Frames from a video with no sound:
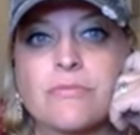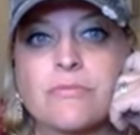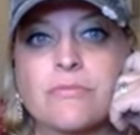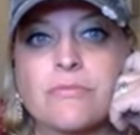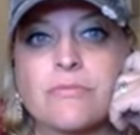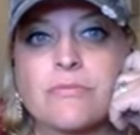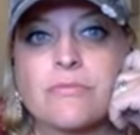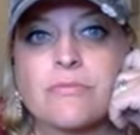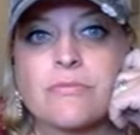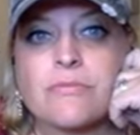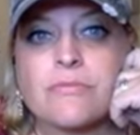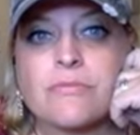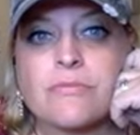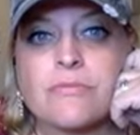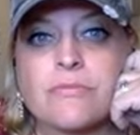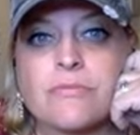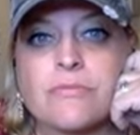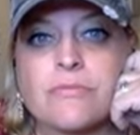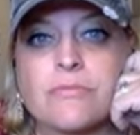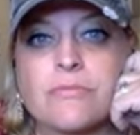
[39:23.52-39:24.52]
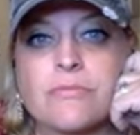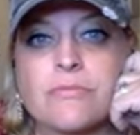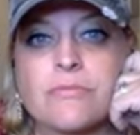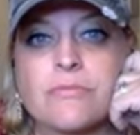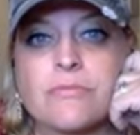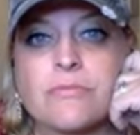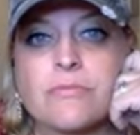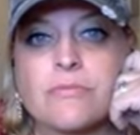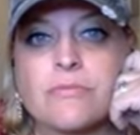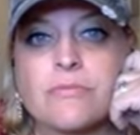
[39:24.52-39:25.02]

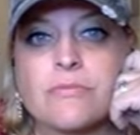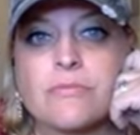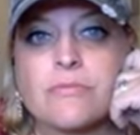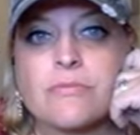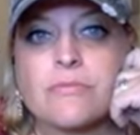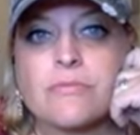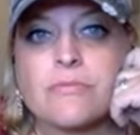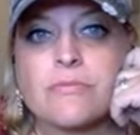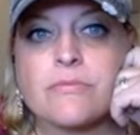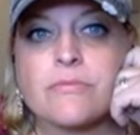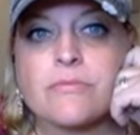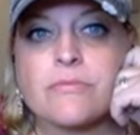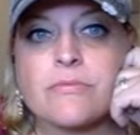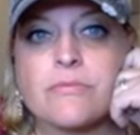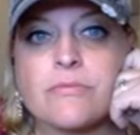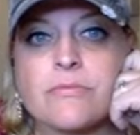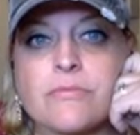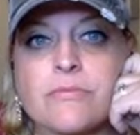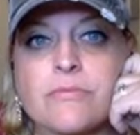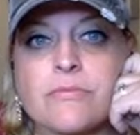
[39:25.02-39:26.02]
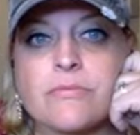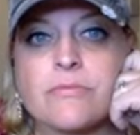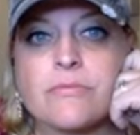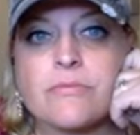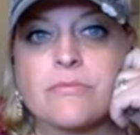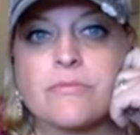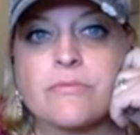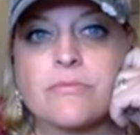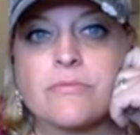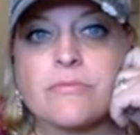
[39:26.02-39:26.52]

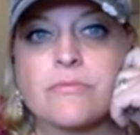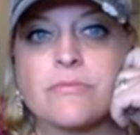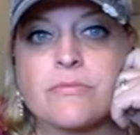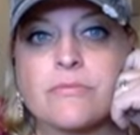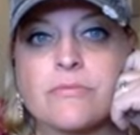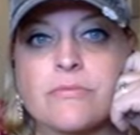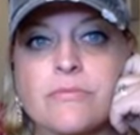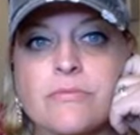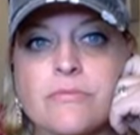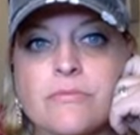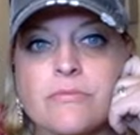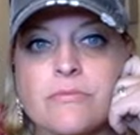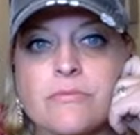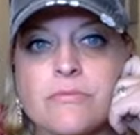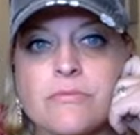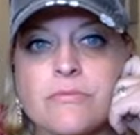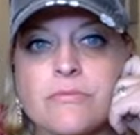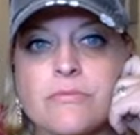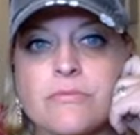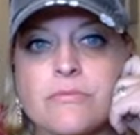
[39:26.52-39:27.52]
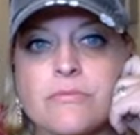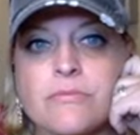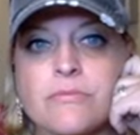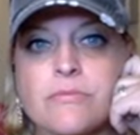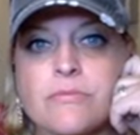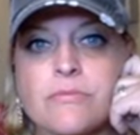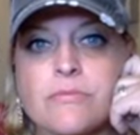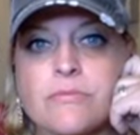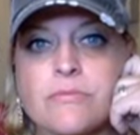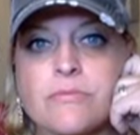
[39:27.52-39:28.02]

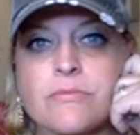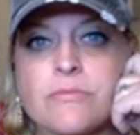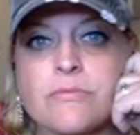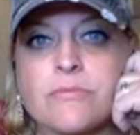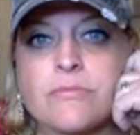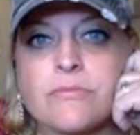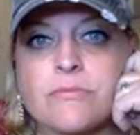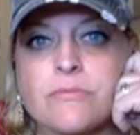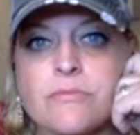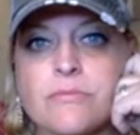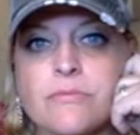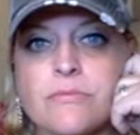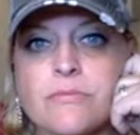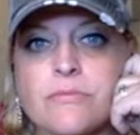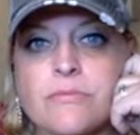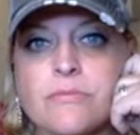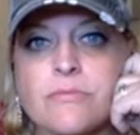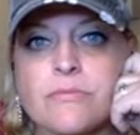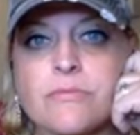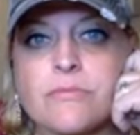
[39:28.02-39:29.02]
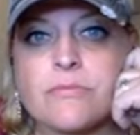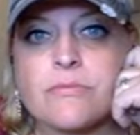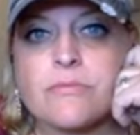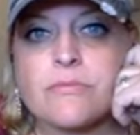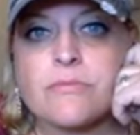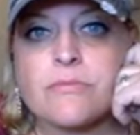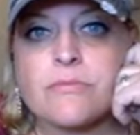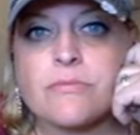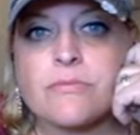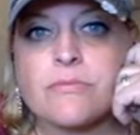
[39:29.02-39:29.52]

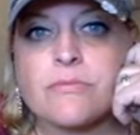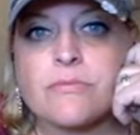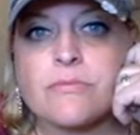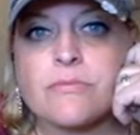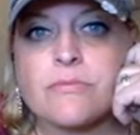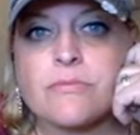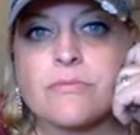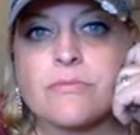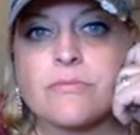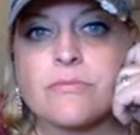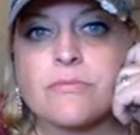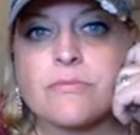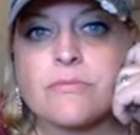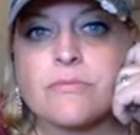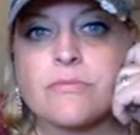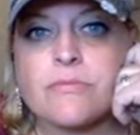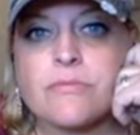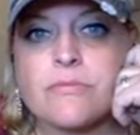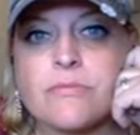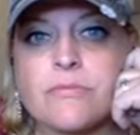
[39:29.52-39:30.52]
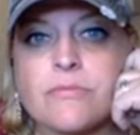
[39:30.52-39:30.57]
No words are spoken by the person on screen.